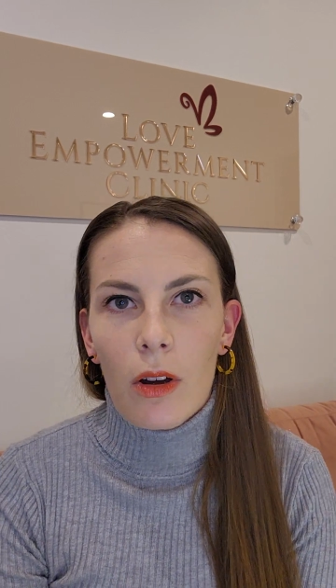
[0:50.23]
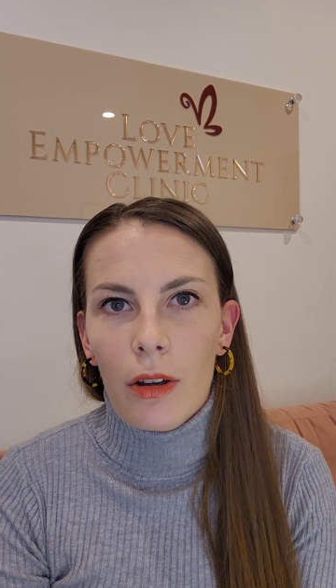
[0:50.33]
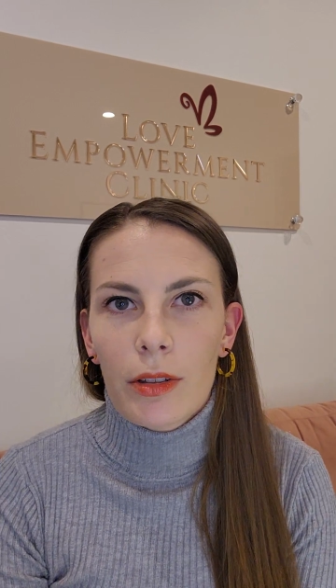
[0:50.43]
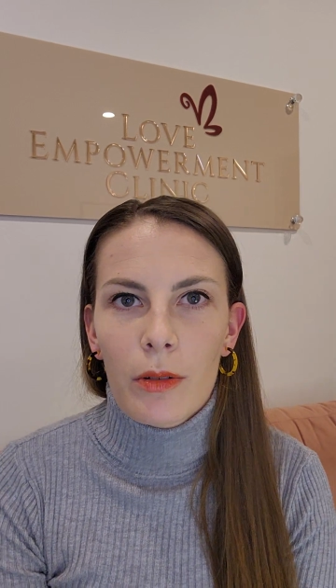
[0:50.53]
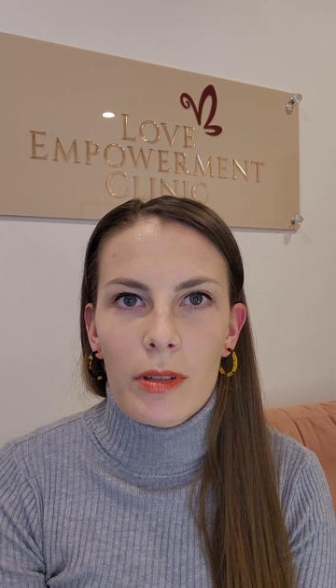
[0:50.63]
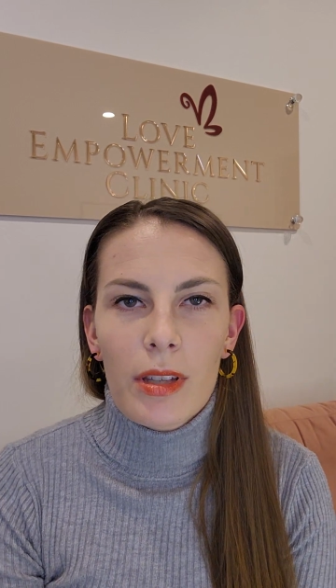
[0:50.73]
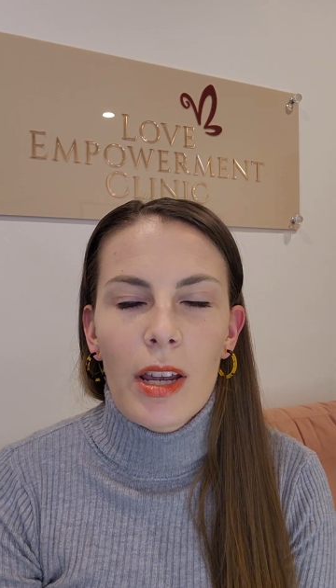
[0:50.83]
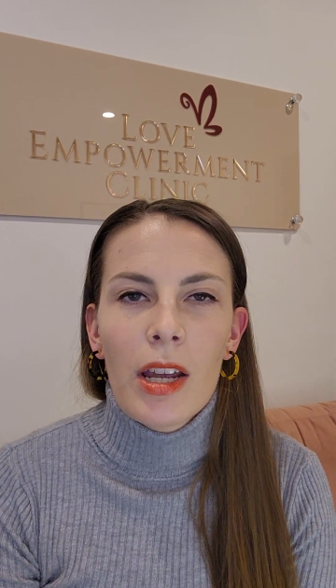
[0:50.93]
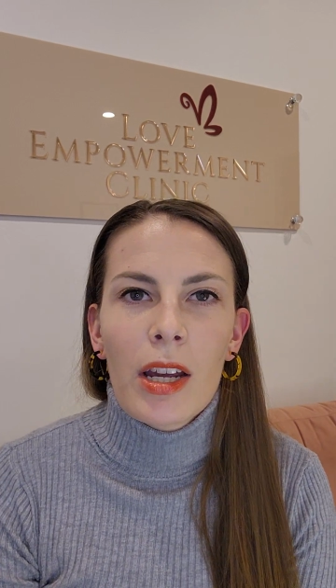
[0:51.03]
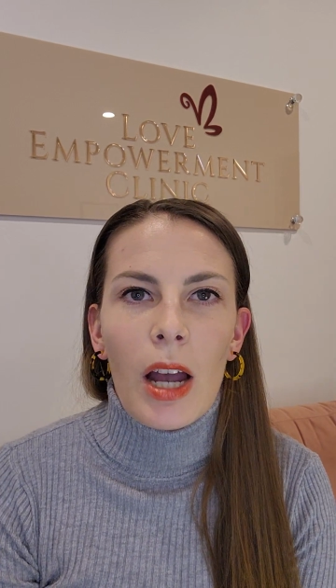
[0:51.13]
oh, those
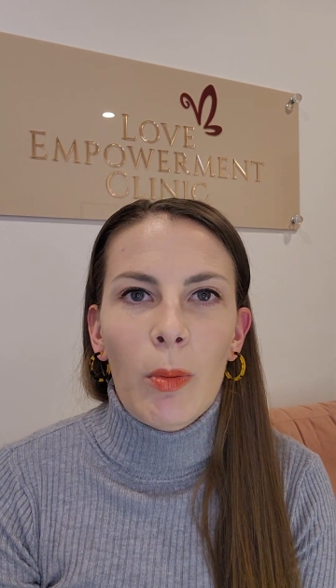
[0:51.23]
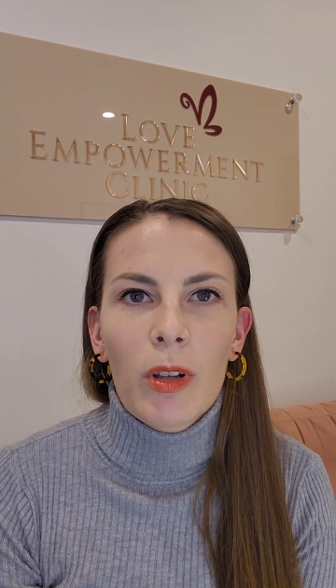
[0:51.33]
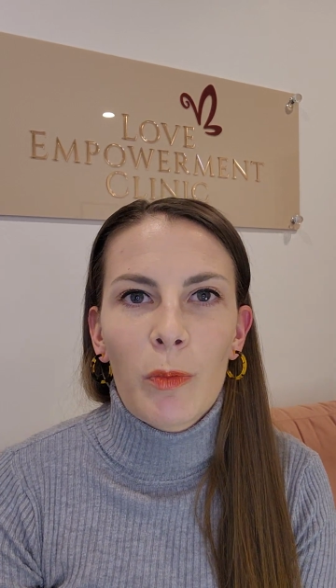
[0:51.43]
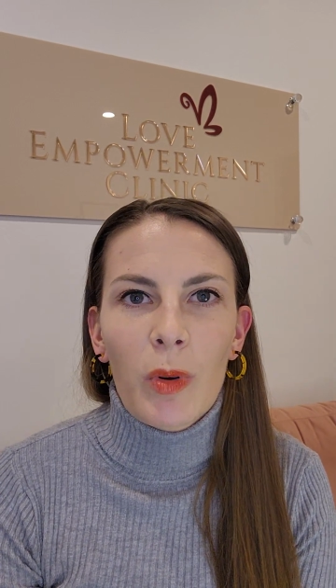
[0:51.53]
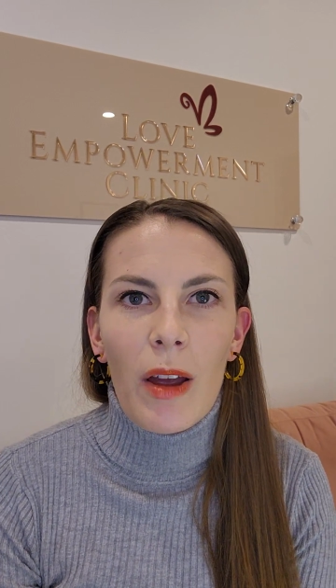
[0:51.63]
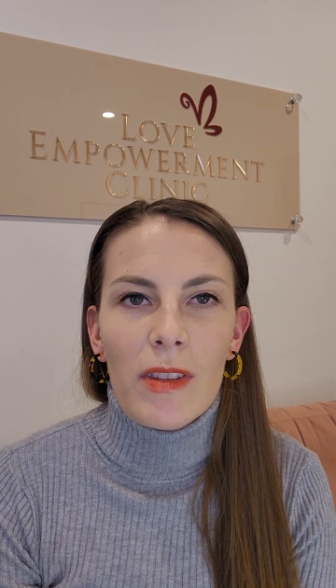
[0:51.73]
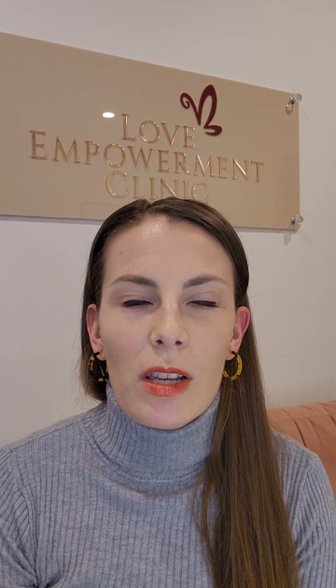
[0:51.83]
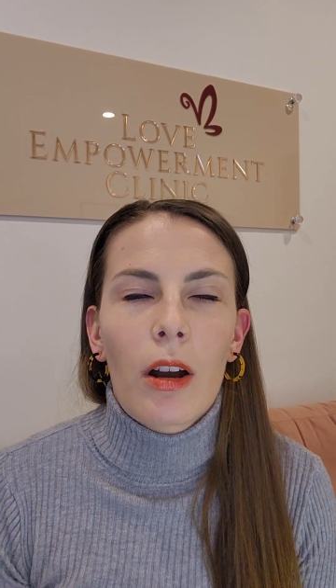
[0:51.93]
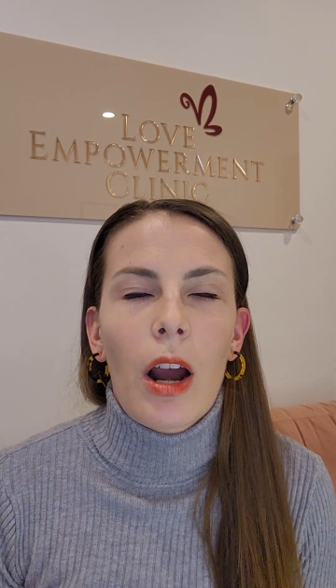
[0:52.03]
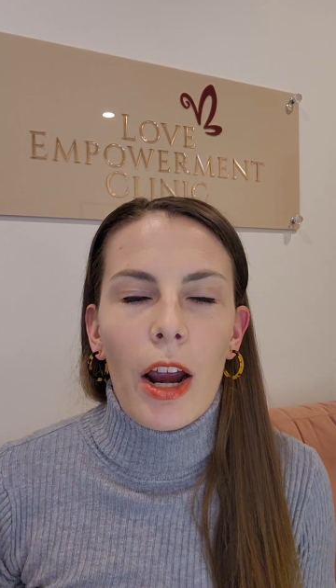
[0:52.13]
couple of breaths
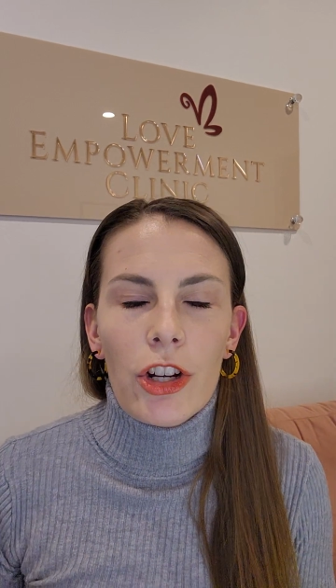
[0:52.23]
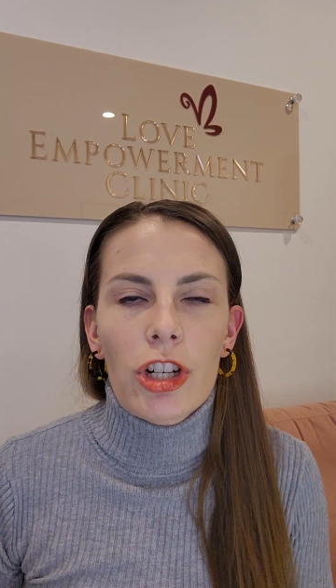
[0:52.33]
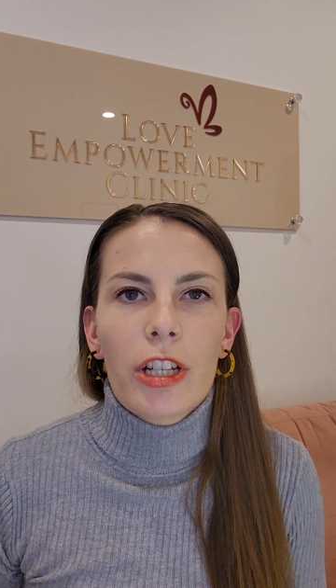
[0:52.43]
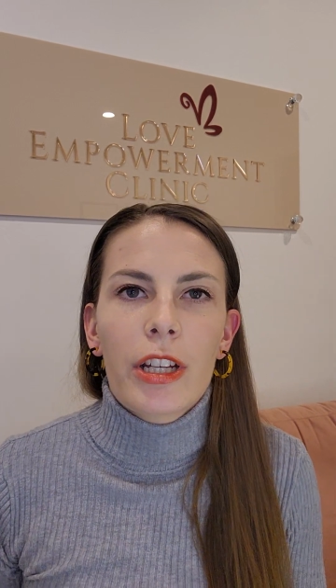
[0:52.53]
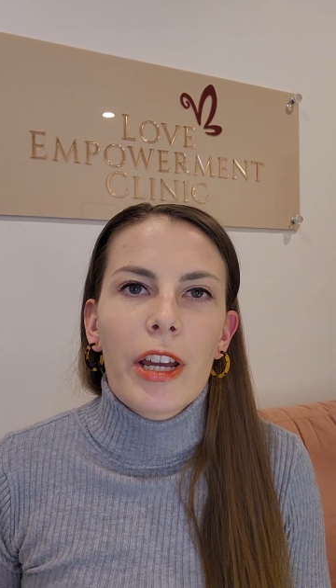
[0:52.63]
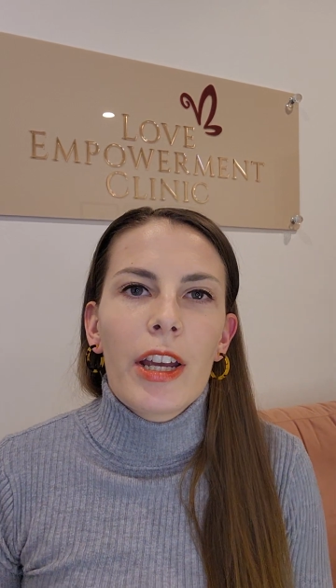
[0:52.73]
are actually